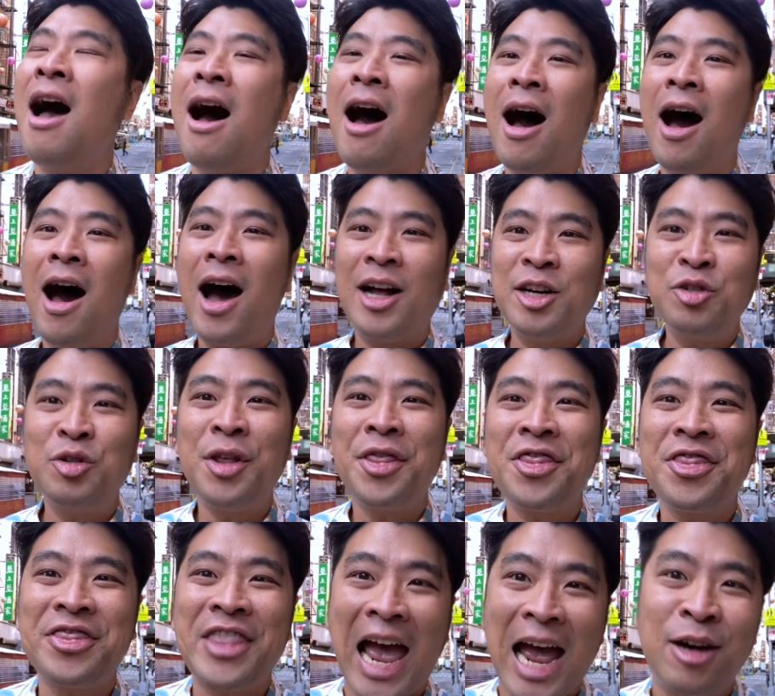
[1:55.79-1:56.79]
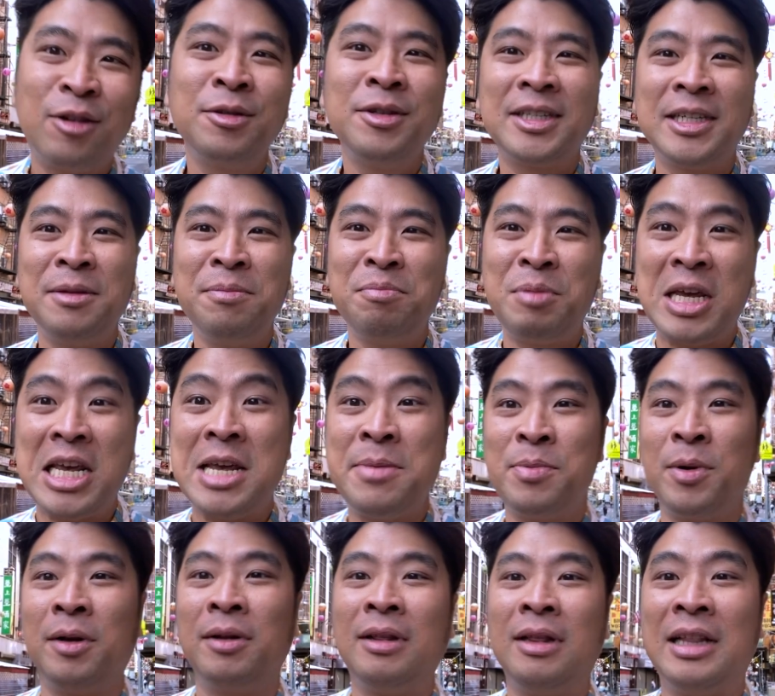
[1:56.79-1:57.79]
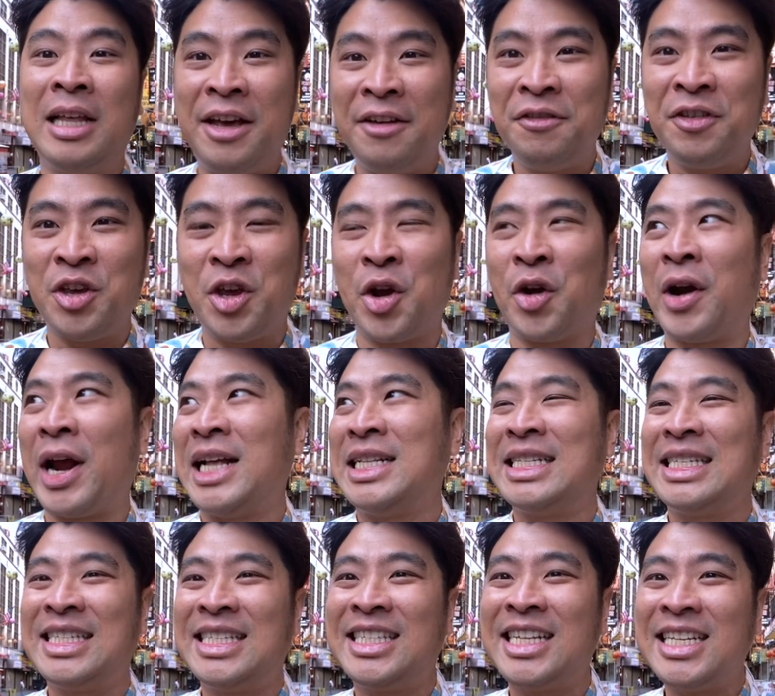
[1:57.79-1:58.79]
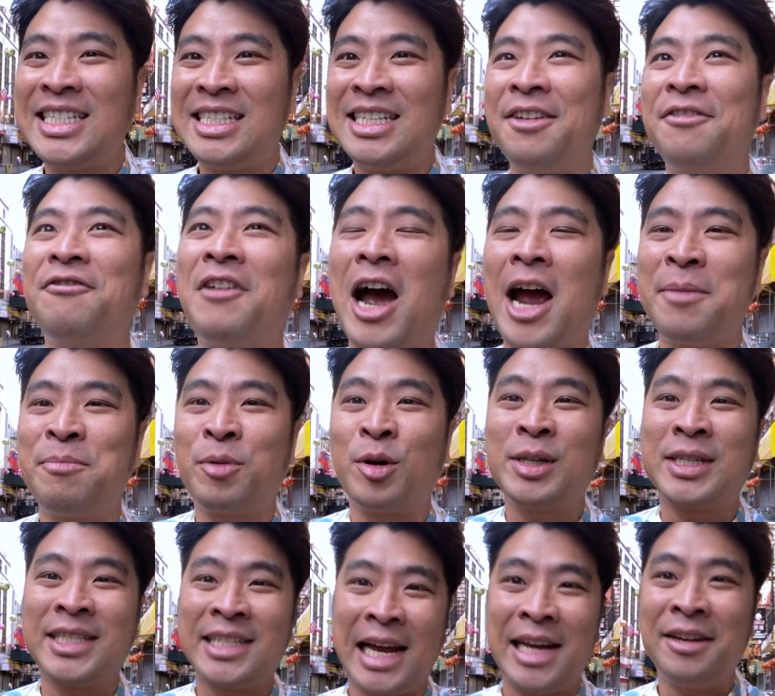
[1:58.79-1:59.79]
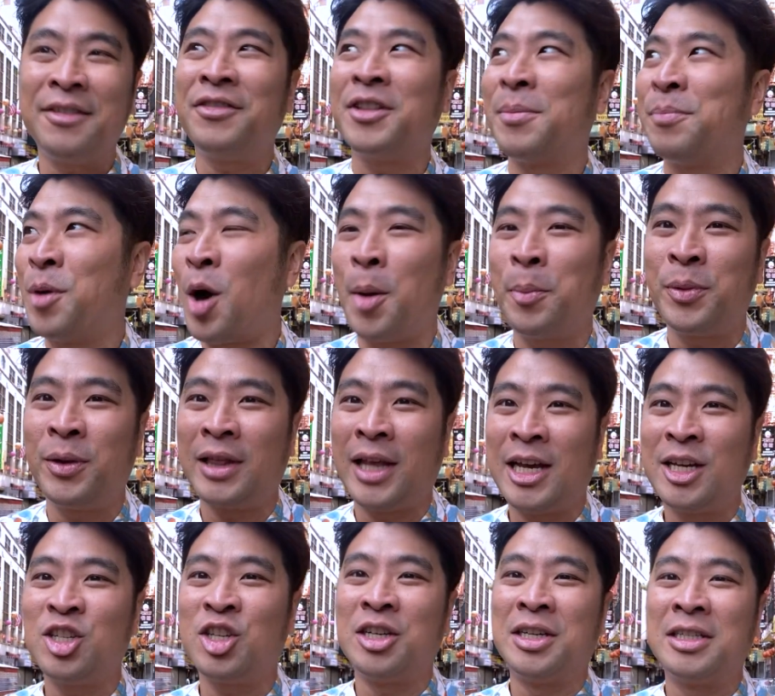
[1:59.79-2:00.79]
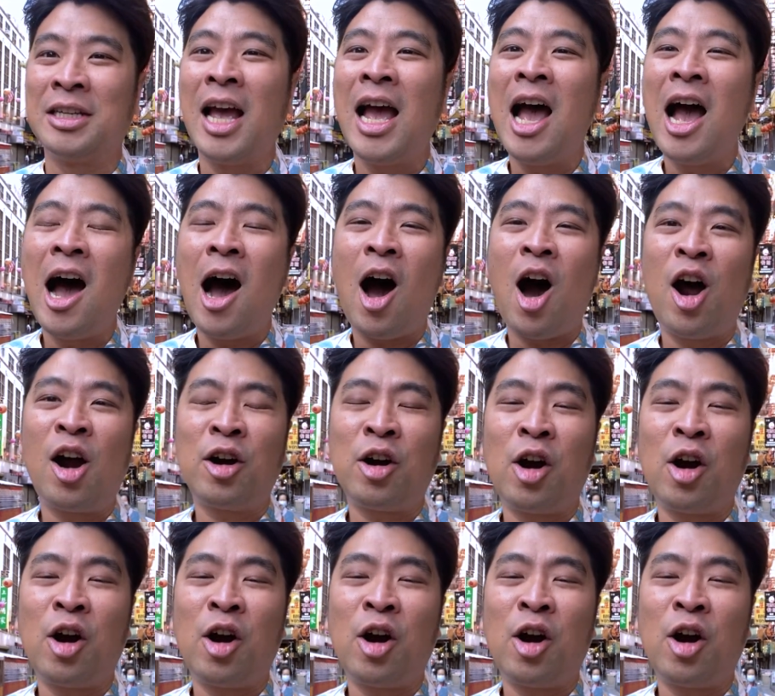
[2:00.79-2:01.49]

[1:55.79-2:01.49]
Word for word: 100,000 people live here and 65% of the population are